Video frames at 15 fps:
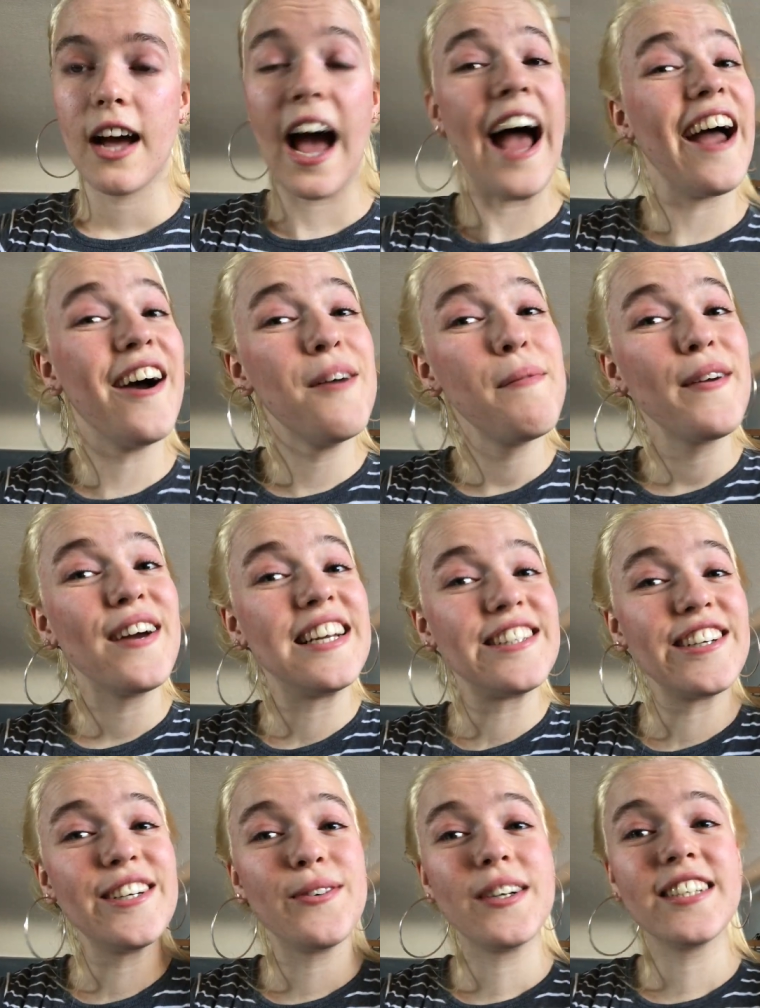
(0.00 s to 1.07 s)
I hope you
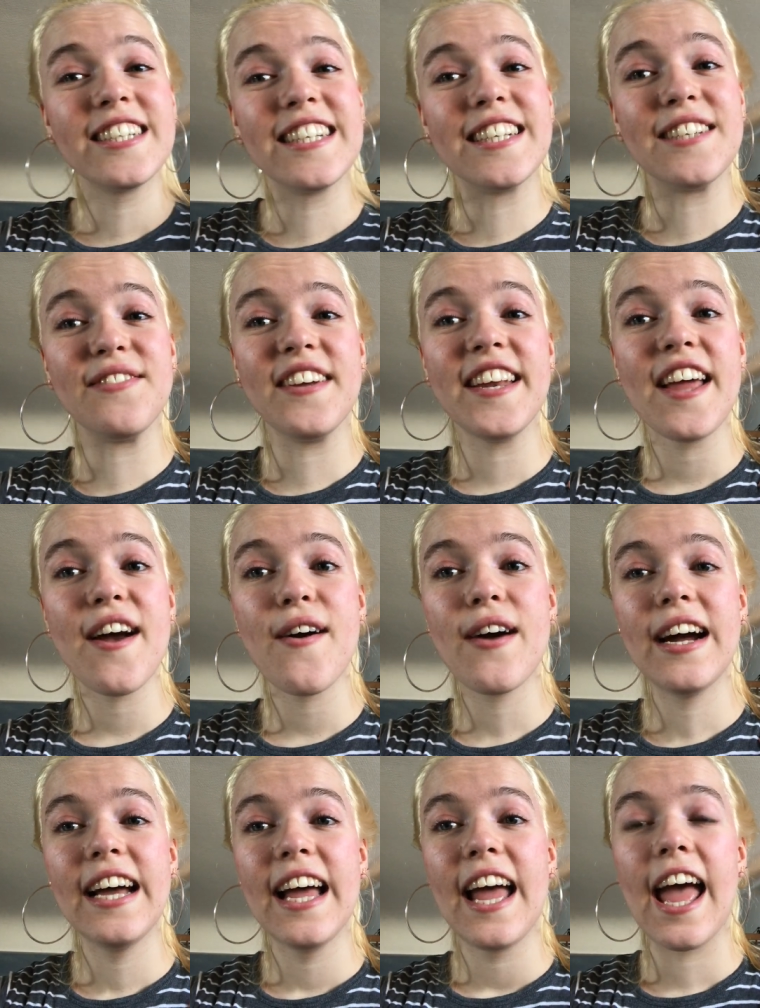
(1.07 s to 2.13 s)
enjoyed watching this video
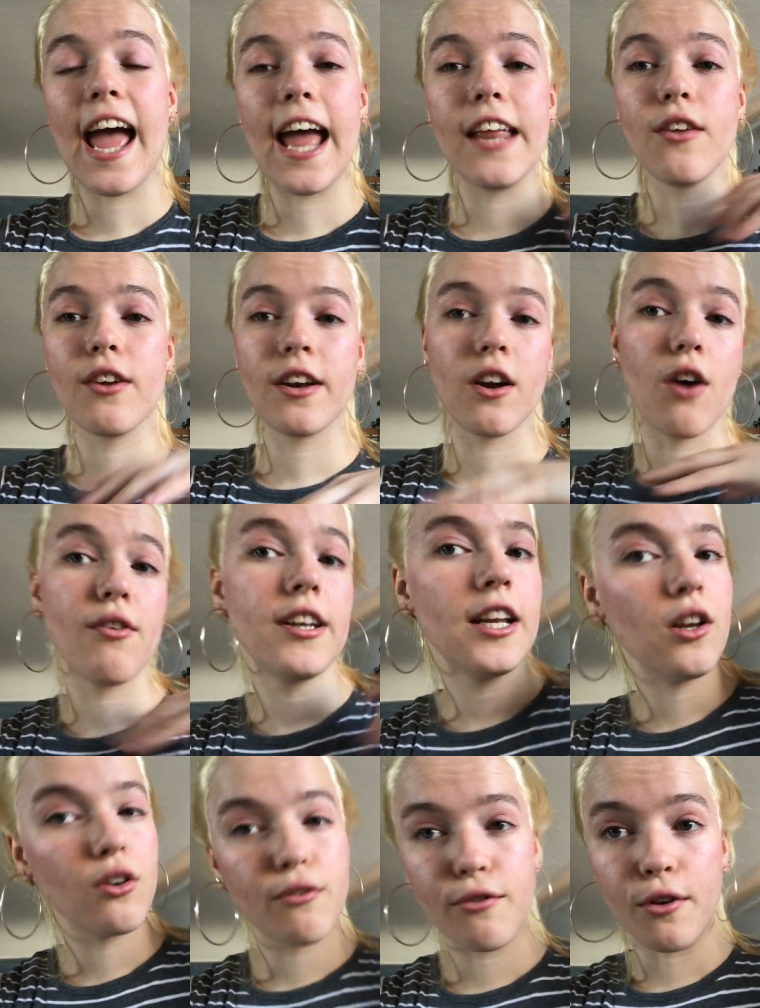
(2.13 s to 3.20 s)
and you can already
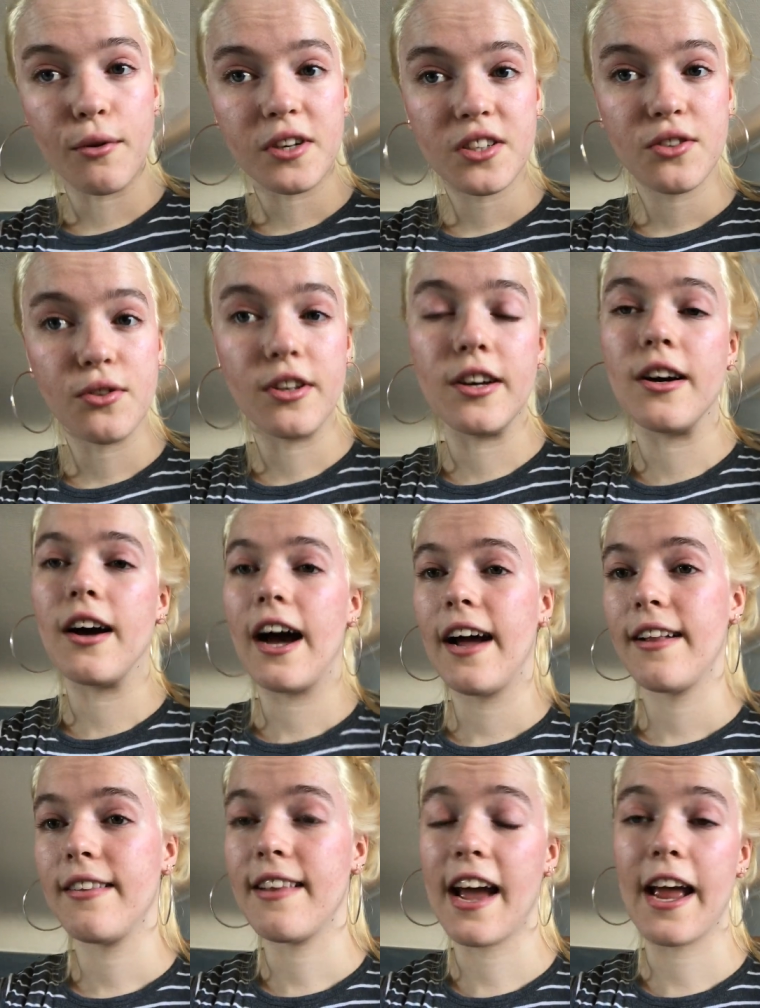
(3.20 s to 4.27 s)
look forward to the
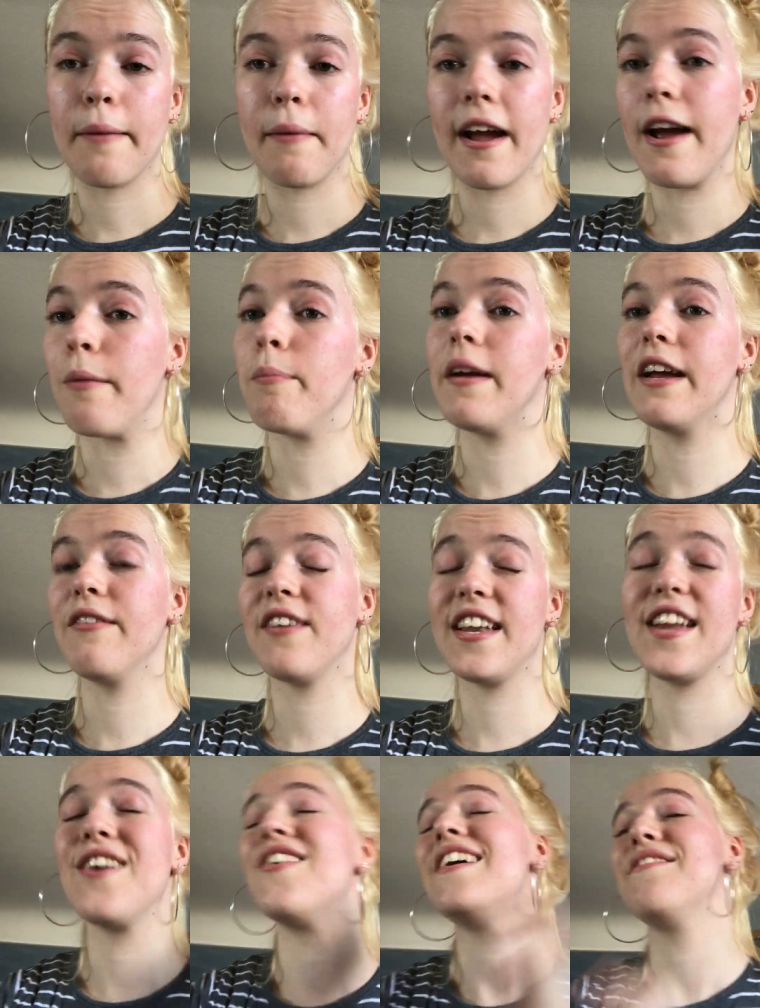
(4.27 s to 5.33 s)
dyeing my hair pink
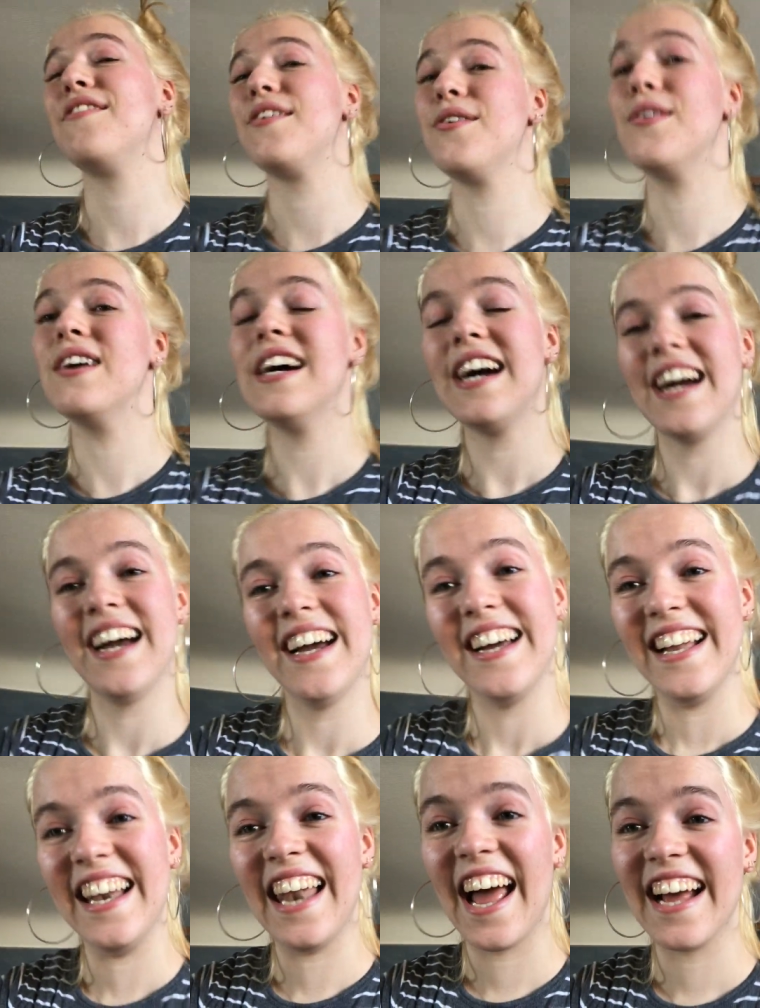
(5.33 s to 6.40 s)
video if you
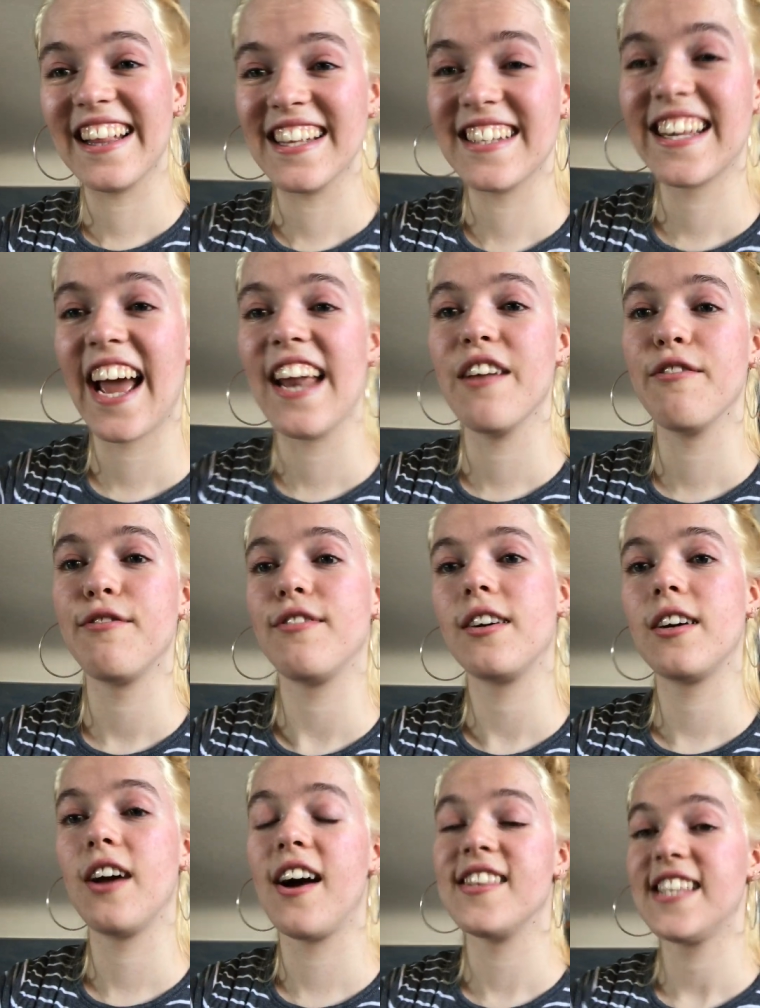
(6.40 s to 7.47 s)
like this kind of
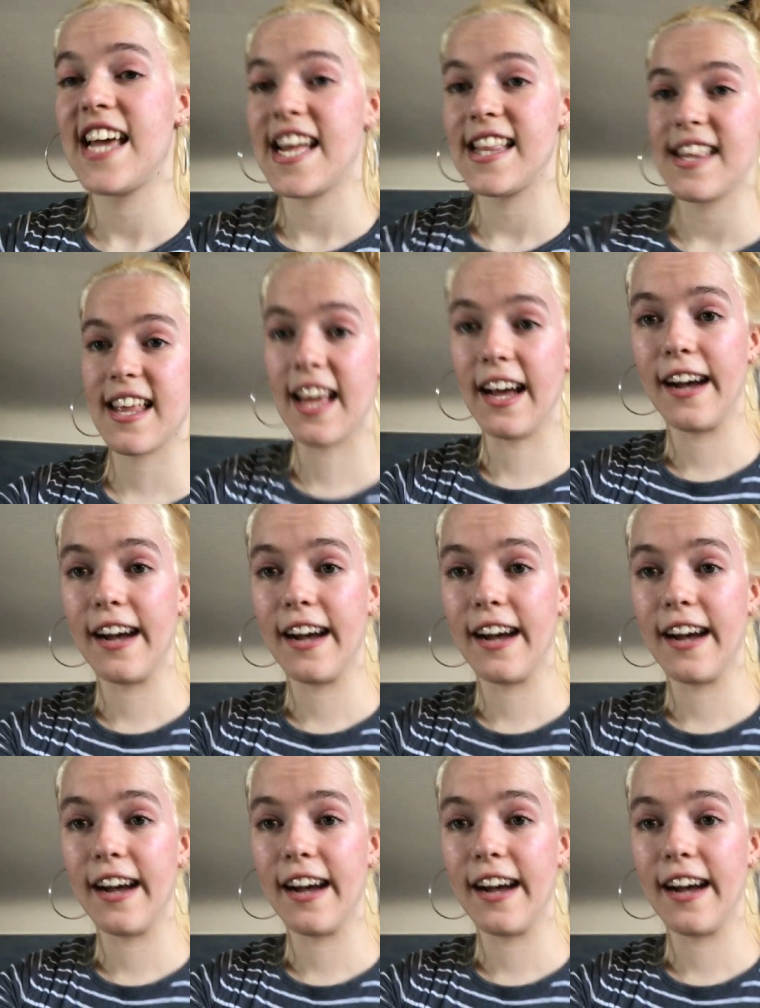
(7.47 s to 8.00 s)
content.